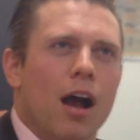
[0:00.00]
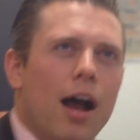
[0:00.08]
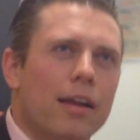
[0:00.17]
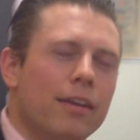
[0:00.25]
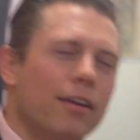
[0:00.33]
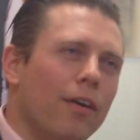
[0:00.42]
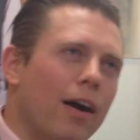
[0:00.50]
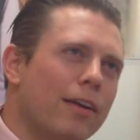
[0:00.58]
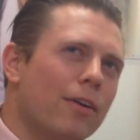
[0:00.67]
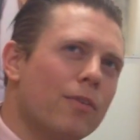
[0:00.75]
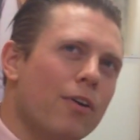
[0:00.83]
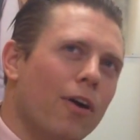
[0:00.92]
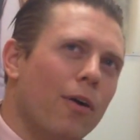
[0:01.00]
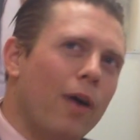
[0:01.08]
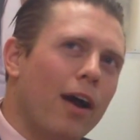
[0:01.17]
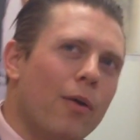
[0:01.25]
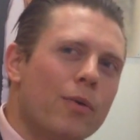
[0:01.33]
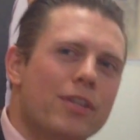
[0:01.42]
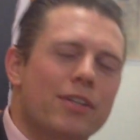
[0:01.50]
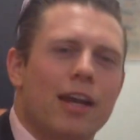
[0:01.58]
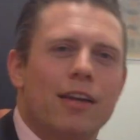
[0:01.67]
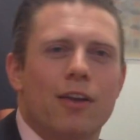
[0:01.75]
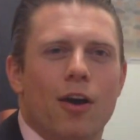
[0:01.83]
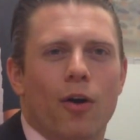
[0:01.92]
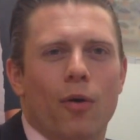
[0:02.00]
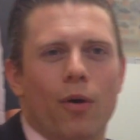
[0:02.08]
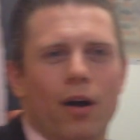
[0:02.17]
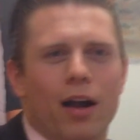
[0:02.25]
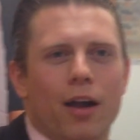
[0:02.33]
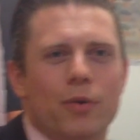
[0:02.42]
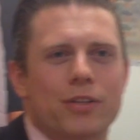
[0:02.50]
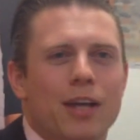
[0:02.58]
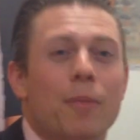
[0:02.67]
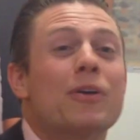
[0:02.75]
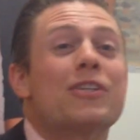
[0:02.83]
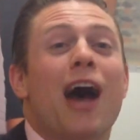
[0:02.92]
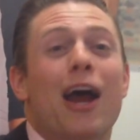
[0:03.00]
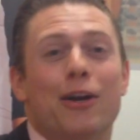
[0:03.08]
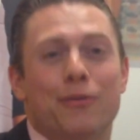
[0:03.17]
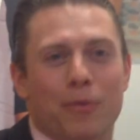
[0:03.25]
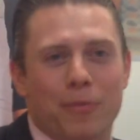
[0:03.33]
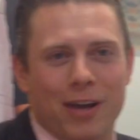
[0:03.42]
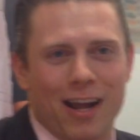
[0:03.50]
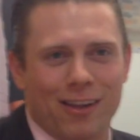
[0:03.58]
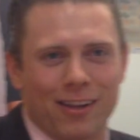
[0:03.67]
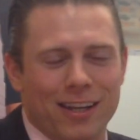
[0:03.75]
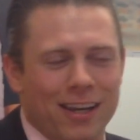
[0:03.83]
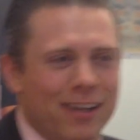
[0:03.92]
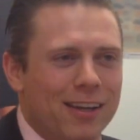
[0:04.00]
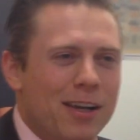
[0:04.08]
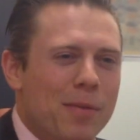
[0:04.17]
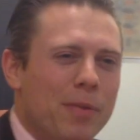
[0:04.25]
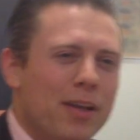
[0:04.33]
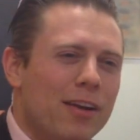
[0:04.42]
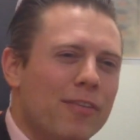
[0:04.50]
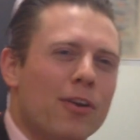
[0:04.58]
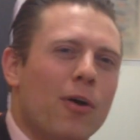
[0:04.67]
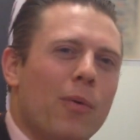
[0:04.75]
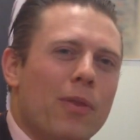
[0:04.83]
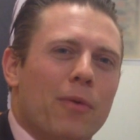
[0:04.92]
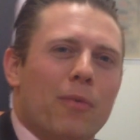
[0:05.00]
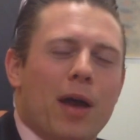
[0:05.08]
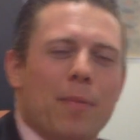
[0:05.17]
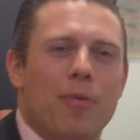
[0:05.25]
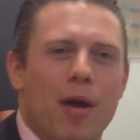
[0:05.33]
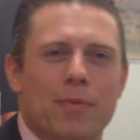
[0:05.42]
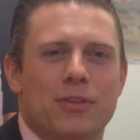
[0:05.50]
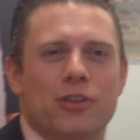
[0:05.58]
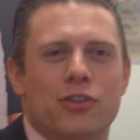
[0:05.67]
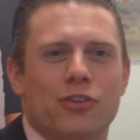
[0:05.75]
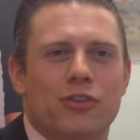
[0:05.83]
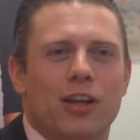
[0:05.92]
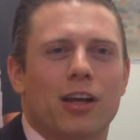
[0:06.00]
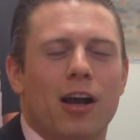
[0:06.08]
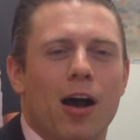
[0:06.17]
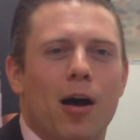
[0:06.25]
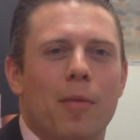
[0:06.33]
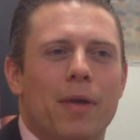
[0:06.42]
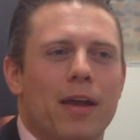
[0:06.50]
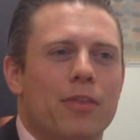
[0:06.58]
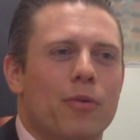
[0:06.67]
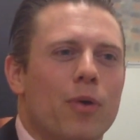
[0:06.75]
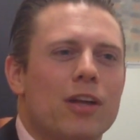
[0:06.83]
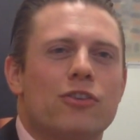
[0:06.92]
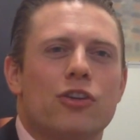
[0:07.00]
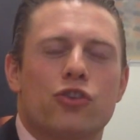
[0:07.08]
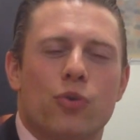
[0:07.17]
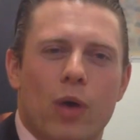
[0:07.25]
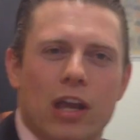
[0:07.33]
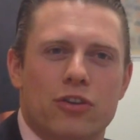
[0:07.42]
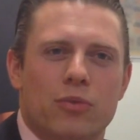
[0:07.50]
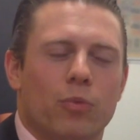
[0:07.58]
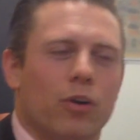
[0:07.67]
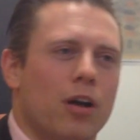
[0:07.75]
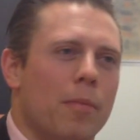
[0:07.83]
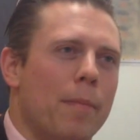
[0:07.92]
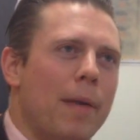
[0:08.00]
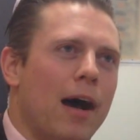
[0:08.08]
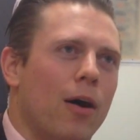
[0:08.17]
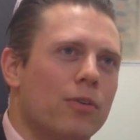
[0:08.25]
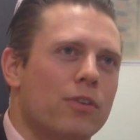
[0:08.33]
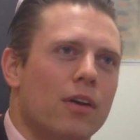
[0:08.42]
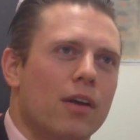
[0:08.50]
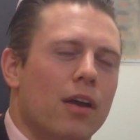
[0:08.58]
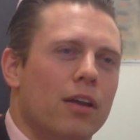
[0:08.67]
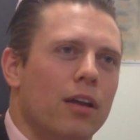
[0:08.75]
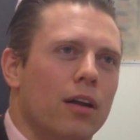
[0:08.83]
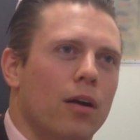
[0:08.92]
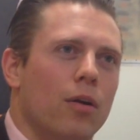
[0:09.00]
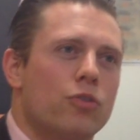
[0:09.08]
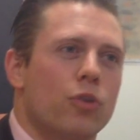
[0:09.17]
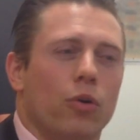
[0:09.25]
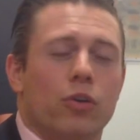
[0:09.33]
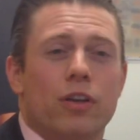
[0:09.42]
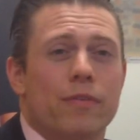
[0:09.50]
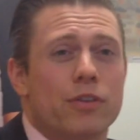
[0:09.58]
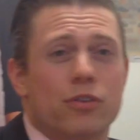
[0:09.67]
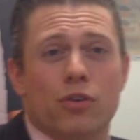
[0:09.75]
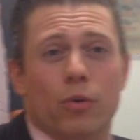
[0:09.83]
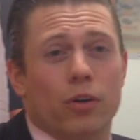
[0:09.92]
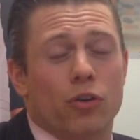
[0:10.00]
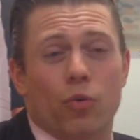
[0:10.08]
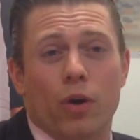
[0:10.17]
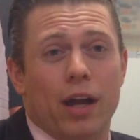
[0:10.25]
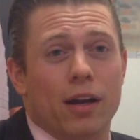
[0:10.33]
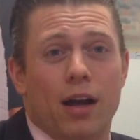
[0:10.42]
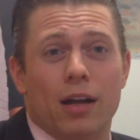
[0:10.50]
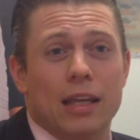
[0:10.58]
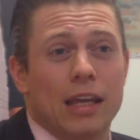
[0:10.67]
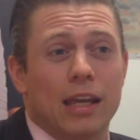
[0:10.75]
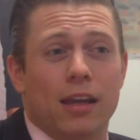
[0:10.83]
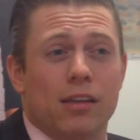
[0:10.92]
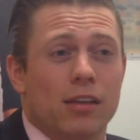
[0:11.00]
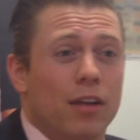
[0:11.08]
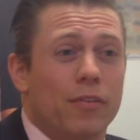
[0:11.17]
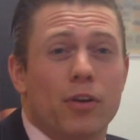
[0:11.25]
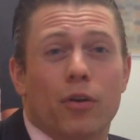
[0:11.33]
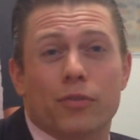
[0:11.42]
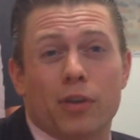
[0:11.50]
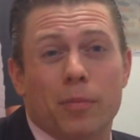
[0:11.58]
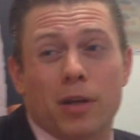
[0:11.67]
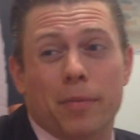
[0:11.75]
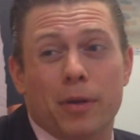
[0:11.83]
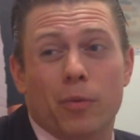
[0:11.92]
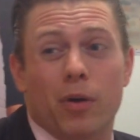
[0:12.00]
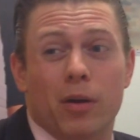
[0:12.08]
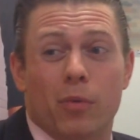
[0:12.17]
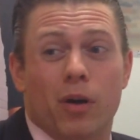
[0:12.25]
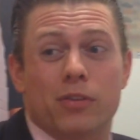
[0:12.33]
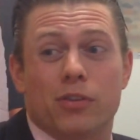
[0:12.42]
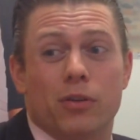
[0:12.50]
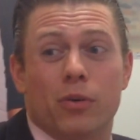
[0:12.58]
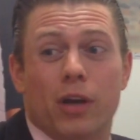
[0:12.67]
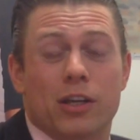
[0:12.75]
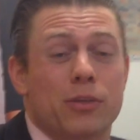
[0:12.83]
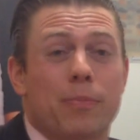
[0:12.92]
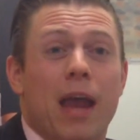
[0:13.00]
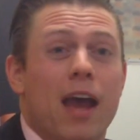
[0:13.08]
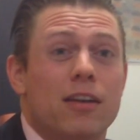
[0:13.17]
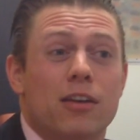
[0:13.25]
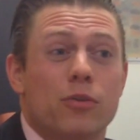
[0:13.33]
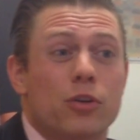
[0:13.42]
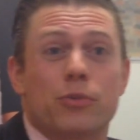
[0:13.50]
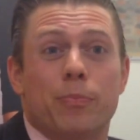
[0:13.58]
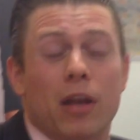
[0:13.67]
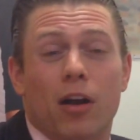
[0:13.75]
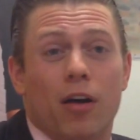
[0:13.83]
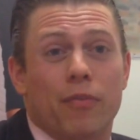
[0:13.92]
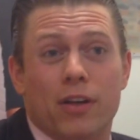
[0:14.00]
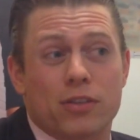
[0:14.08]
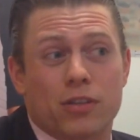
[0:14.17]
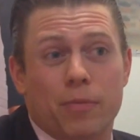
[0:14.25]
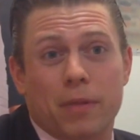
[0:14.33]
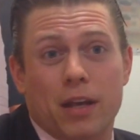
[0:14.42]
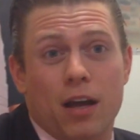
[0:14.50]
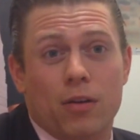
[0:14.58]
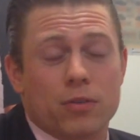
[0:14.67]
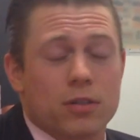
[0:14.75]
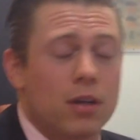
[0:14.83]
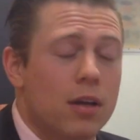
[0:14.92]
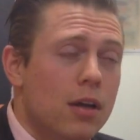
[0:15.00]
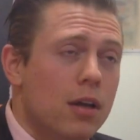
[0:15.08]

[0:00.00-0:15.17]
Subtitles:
I don't know. I always say no. I always say I'm retired from reality. But you never know when the right proposition is going to come and the right situation will come about. You know, Total Divas is doing great on E. You never know if WWE might want to expand and do a spin-off on something else.